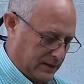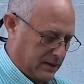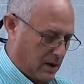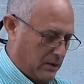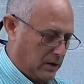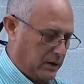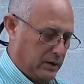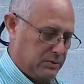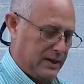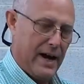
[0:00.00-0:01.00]
get all the
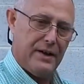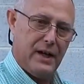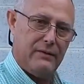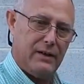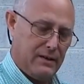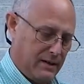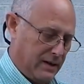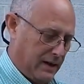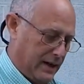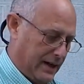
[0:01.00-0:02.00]
loops out of it,
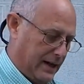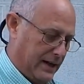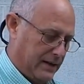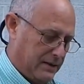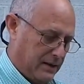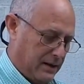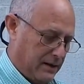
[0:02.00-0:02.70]
and